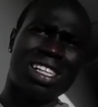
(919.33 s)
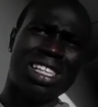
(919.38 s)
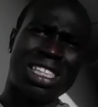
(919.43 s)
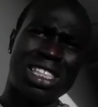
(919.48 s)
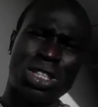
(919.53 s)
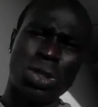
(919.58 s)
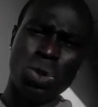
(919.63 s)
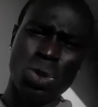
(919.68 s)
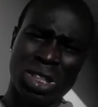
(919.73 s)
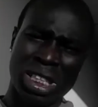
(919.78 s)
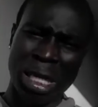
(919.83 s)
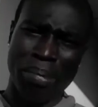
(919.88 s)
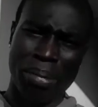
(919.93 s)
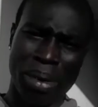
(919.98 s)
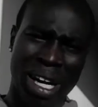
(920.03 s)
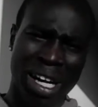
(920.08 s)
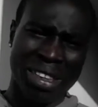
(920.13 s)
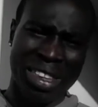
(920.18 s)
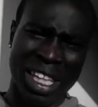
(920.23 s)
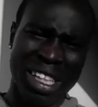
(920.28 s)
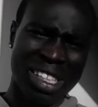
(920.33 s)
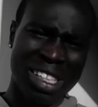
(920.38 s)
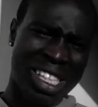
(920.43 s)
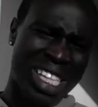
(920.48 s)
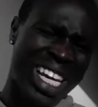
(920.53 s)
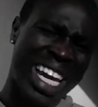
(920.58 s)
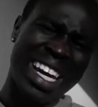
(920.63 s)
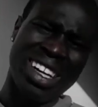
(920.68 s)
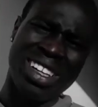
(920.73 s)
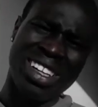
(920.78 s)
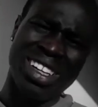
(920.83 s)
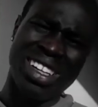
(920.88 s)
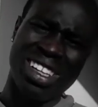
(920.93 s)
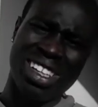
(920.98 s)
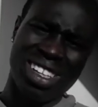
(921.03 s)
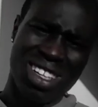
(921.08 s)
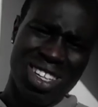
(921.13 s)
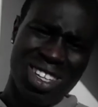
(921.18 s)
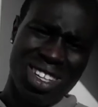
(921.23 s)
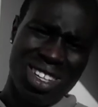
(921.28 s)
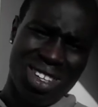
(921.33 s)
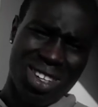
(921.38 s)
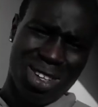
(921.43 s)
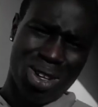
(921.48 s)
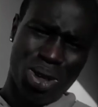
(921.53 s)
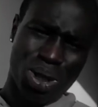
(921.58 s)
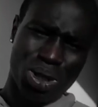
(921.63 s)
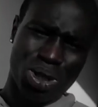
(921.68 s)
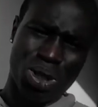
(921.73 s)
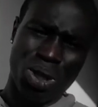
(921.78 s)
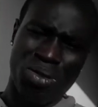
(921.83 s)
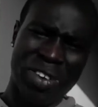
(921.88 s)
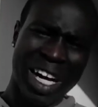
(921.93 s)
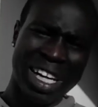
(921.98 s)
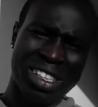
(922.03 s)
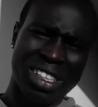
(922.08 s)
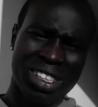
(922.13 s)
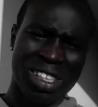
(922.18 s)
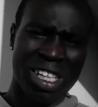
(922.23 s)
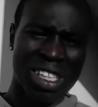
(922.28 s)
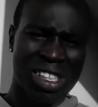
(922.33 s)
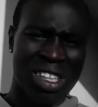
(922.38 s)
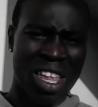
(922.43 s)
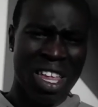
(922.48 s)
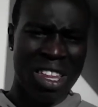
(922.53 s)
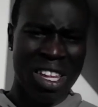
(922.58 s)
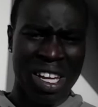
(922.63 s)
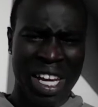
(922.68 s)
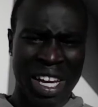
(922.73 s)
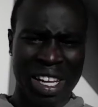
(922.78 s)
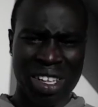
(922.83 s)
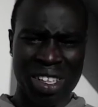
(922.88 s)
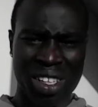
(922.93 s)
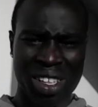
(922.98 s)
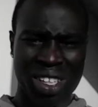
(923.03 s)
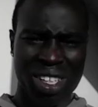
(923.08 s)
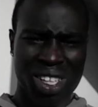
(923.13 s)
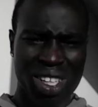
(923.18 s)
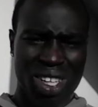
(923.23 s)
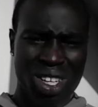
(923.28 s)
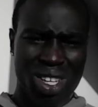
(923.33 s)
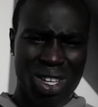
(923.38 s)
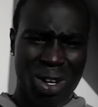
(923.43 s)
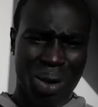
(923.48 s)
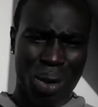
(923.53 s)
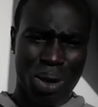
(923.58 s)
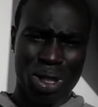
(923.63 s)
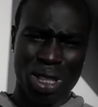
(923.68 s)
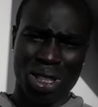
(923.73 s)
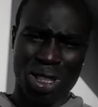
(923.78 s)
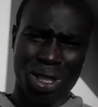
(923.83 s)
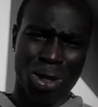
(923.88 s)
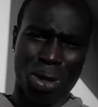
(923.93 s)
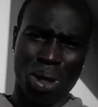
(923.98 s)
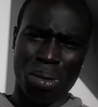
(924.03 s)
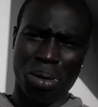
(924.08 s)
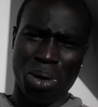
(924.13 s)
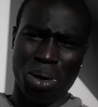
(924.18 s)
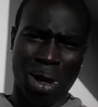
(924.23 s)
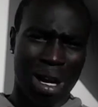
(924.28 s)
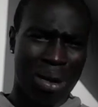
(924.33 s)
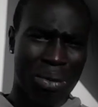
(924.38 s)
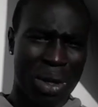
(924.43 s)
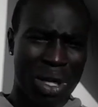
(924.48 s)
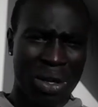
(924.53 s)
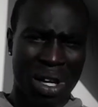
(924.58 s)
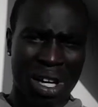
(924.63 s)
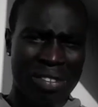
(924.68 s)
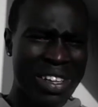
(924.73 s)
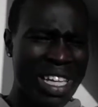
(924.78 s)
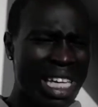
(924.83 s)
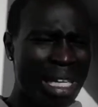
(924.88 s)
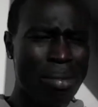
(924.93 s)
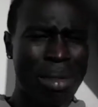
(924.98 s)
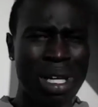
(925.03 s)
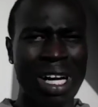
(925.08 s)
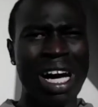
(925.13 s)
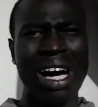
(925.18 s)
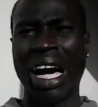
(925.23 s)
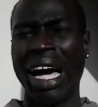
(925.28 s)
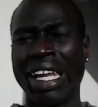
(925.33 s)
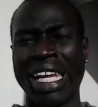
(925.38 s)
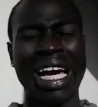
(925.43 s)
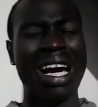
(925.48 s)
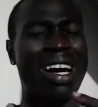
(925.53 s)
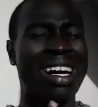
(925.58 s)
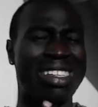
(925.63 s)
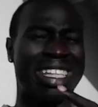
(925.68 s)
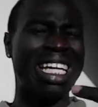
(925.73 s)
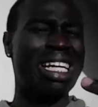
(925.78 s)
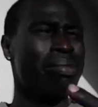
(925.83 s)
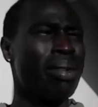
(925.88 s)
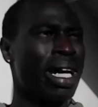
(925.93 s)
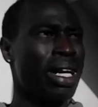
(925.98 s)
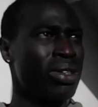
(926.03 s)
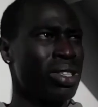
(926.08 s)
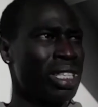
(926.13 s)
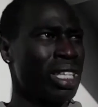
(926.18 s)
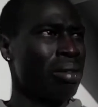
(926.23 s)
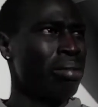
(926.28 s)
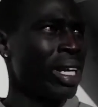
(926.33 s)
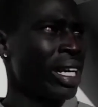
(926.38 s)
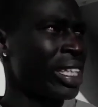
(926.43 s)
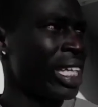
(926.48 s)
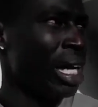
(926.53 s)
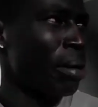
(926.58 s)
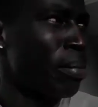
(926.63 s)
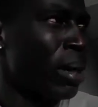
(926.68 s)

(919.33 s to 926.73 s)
two-step authenticator or two-factor authenticator or or uh, recovery email. I, now I think about it, it something like that